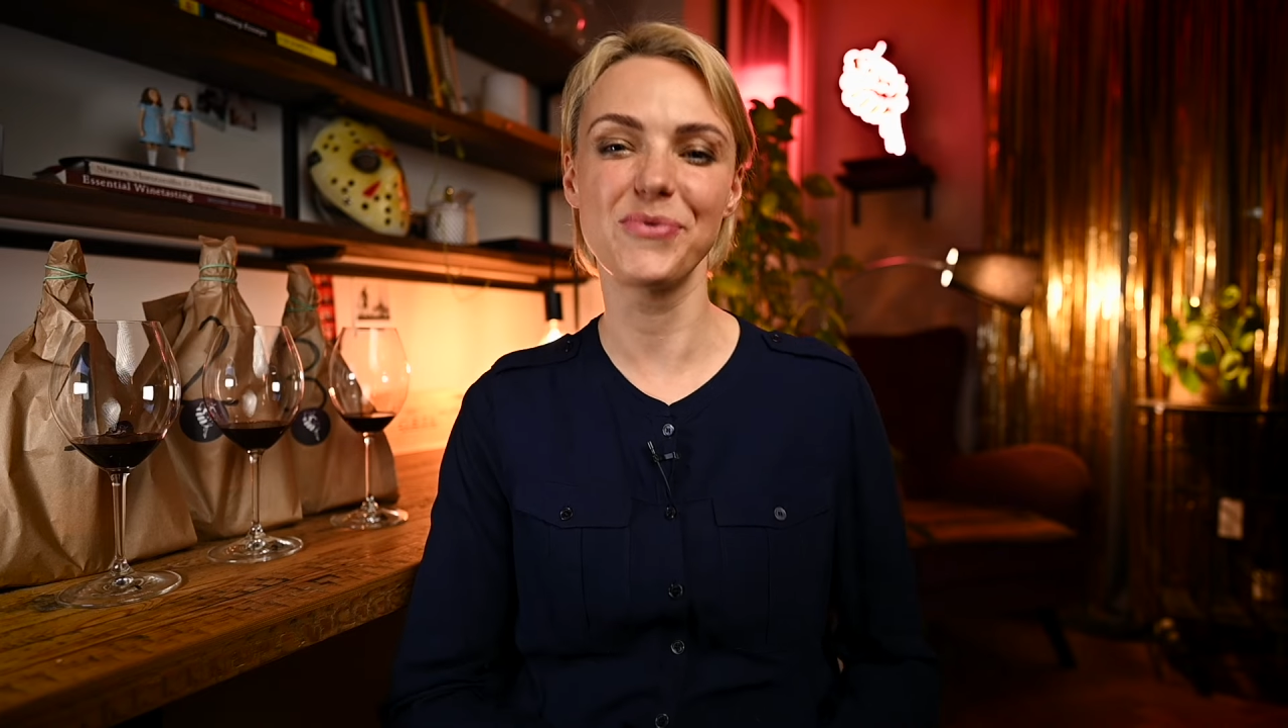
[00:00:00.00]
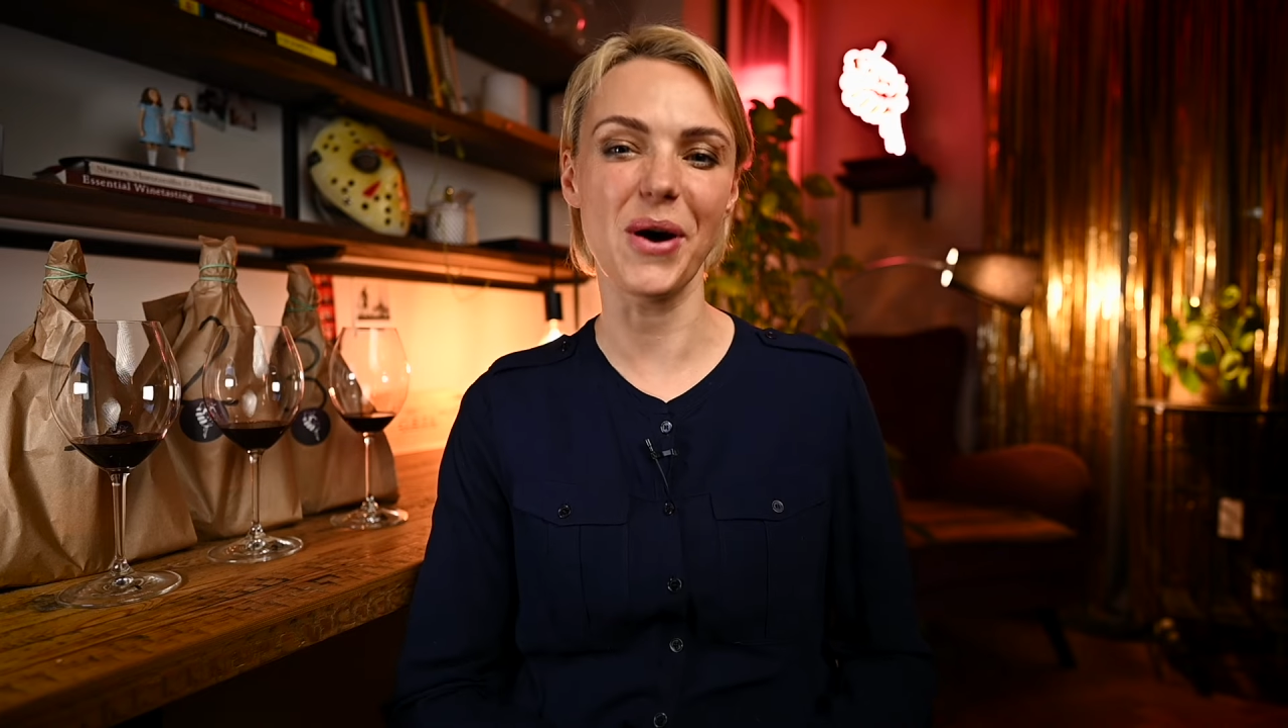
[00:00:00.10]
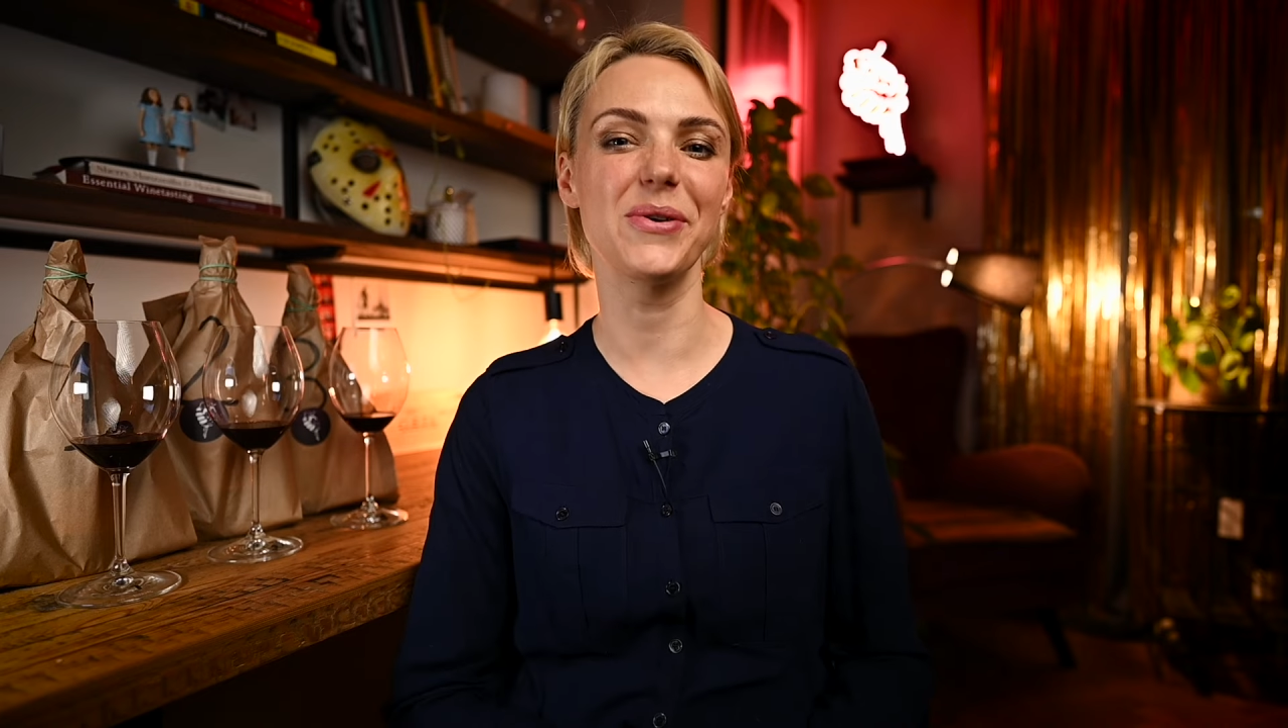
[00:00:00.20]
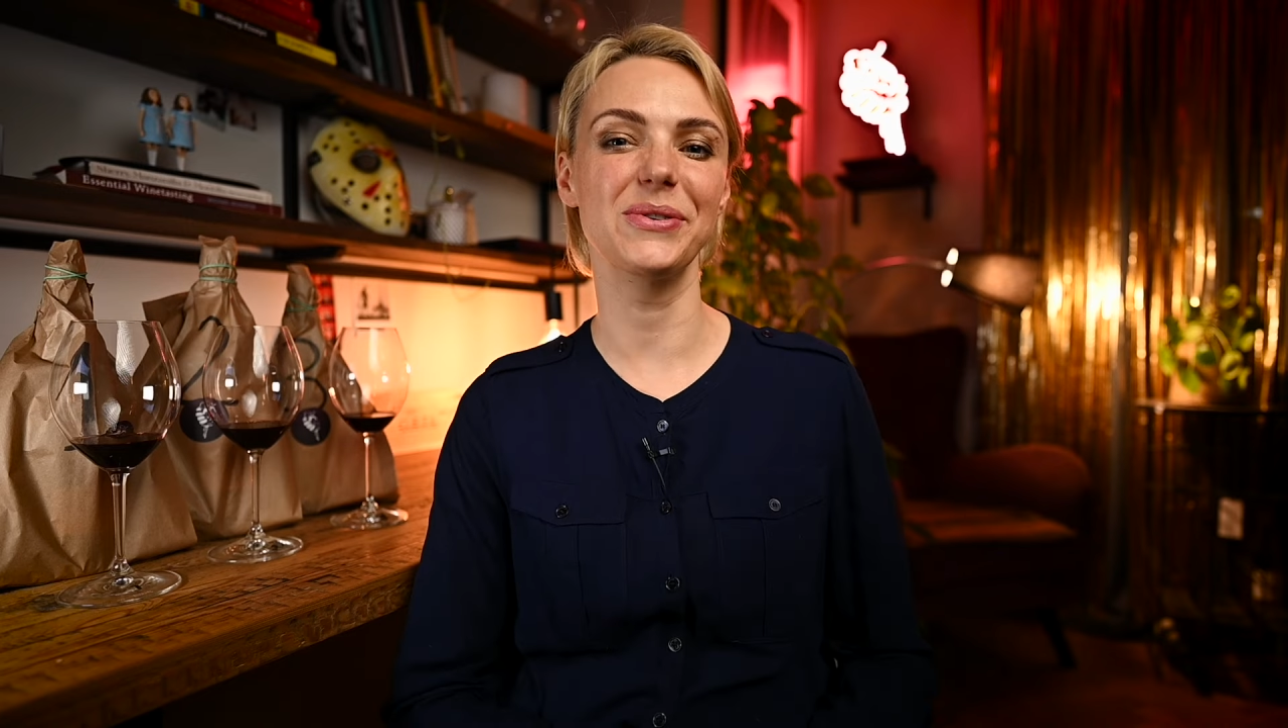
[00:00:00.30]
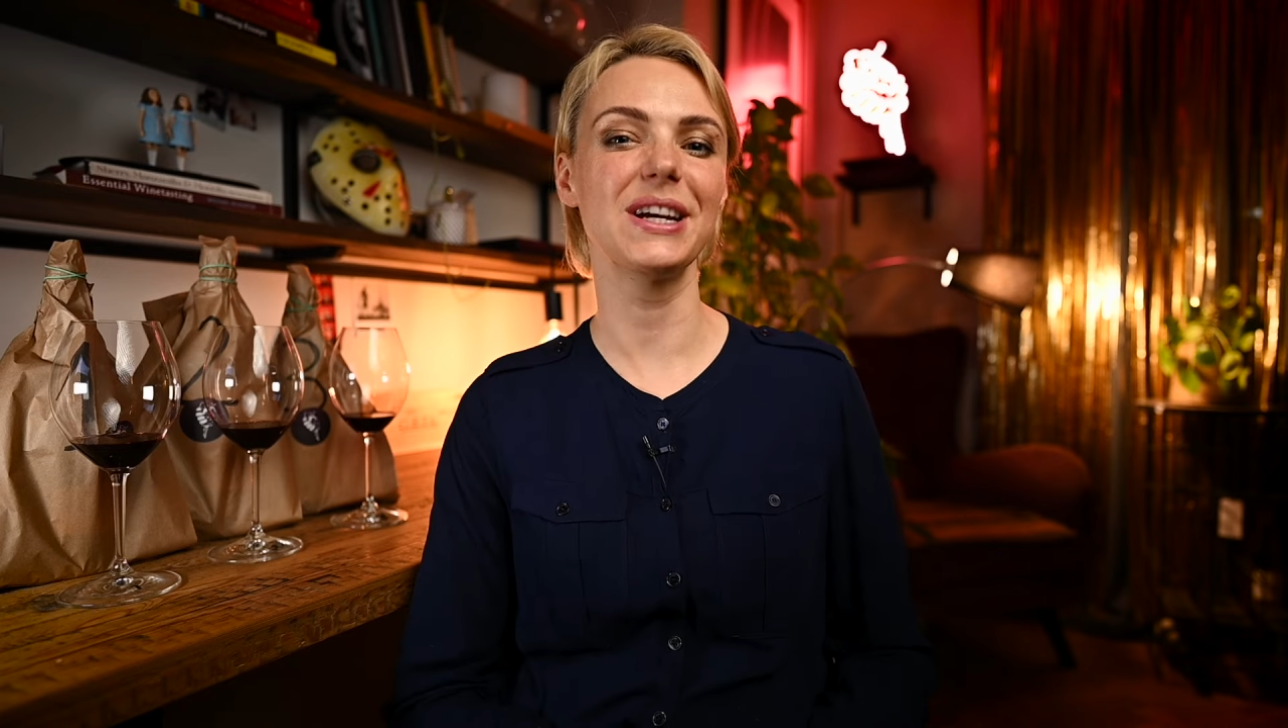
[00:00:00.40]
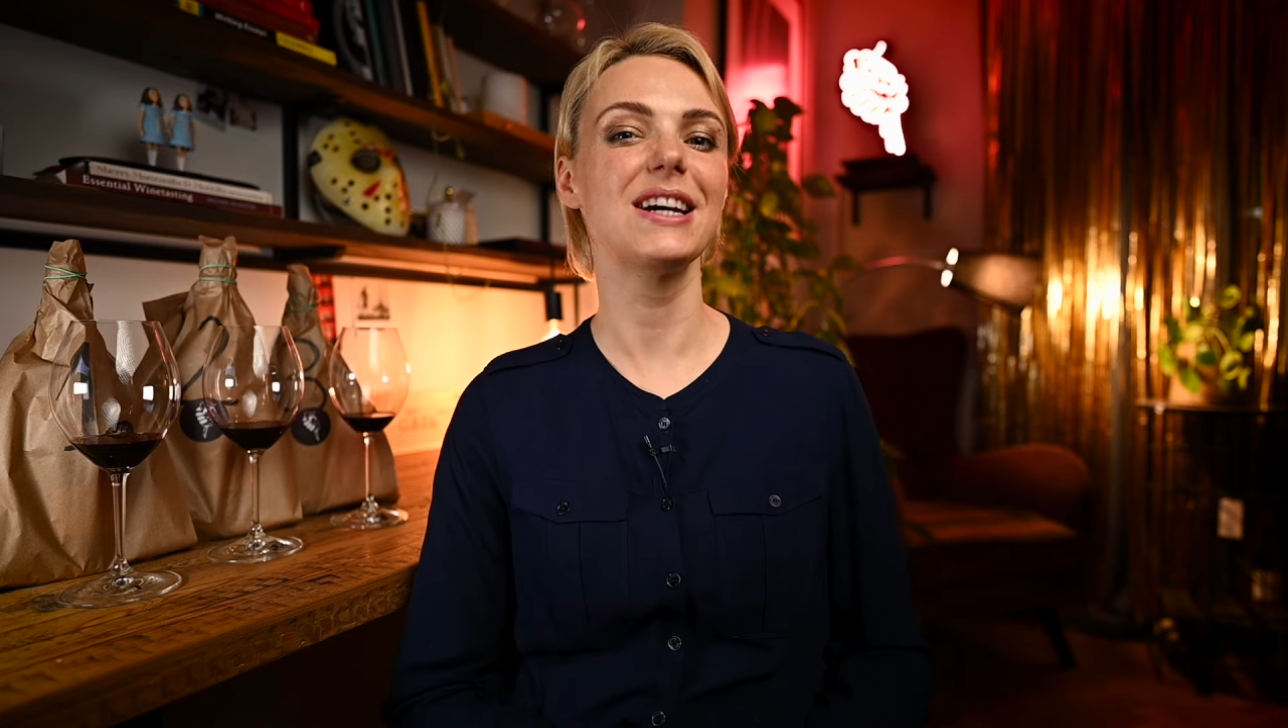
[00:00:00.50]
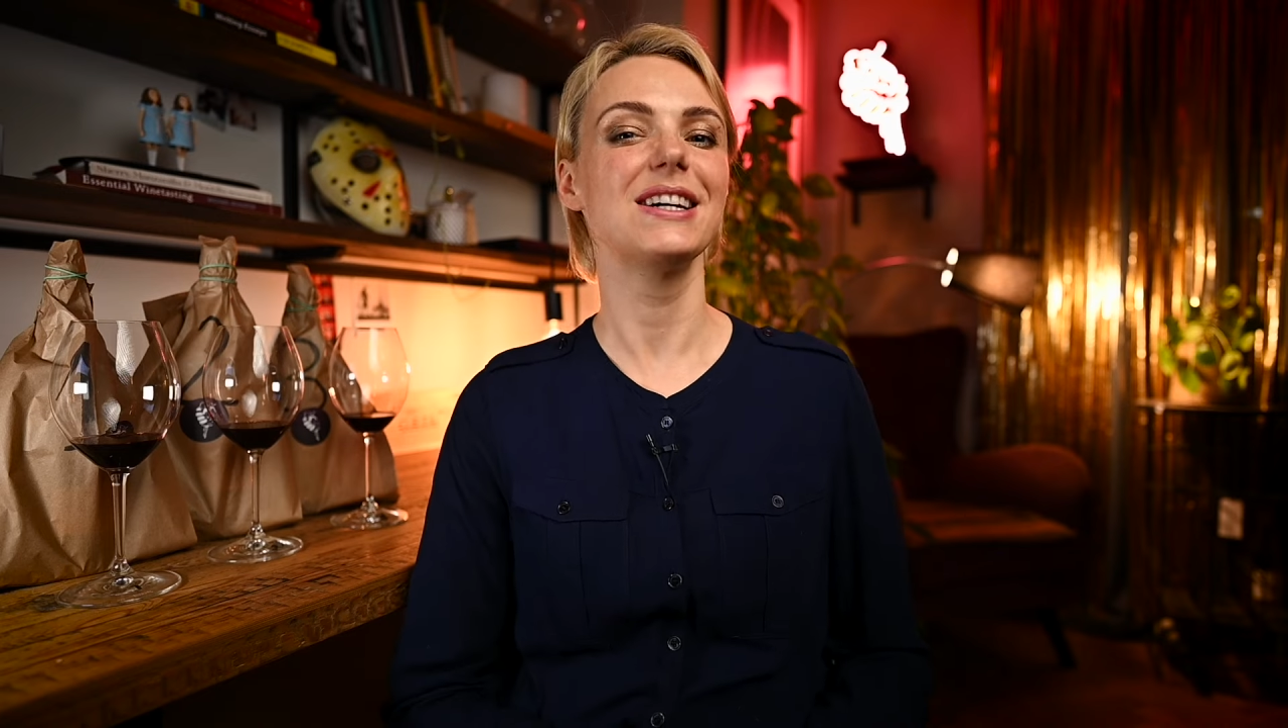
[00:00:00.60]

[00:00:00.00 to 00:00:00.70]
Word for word: Rhone.